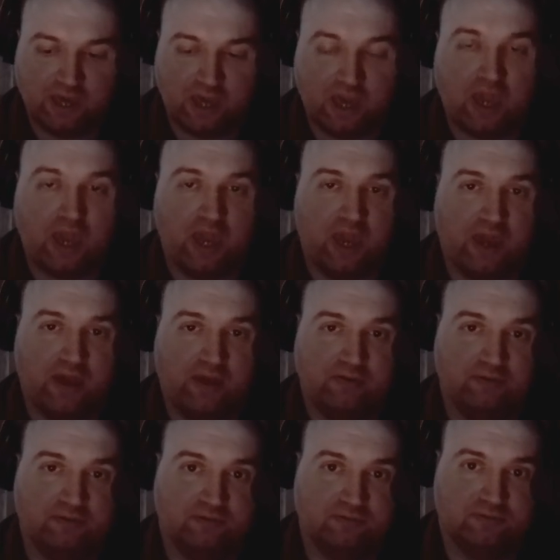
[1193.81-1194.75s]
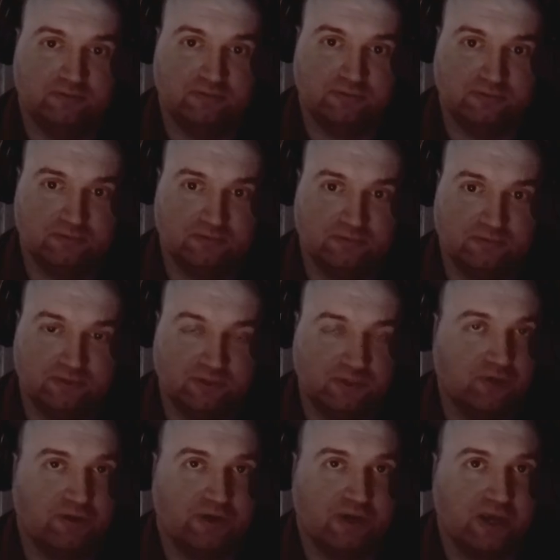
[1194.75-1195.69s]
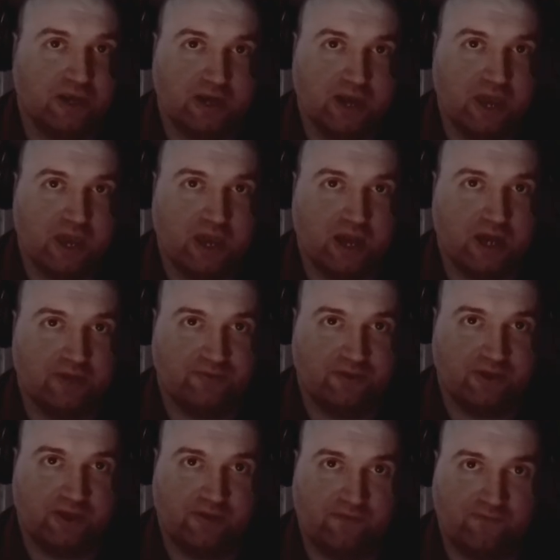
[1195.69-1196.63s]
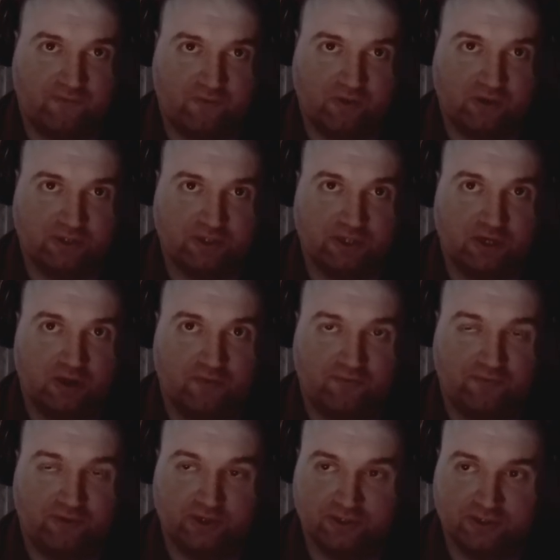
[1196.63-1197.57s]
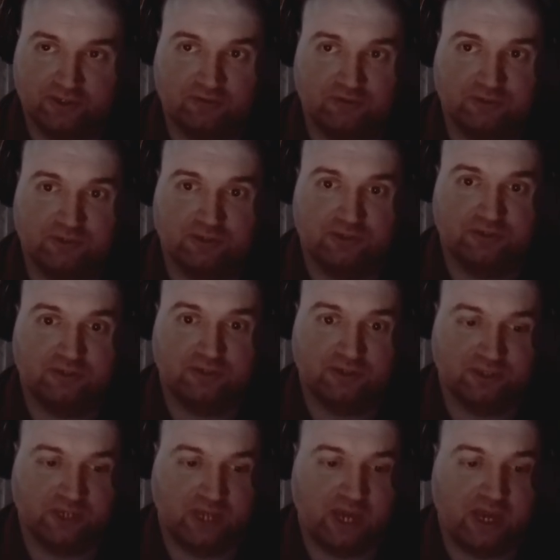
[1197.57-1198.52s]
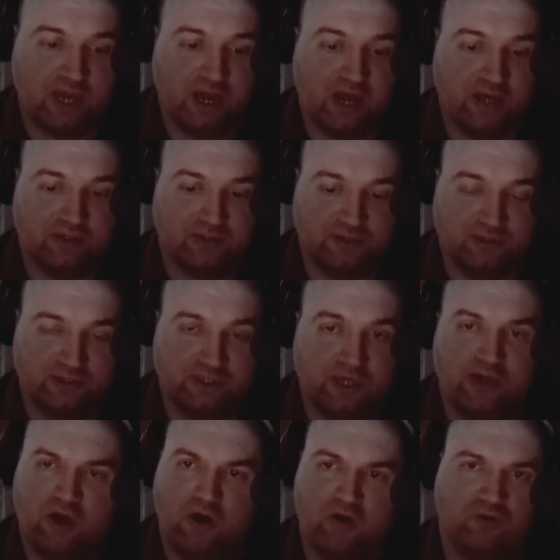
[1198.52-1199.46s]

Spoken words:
And you don't need an AI thinking for itself, because the AI is going to say, oh,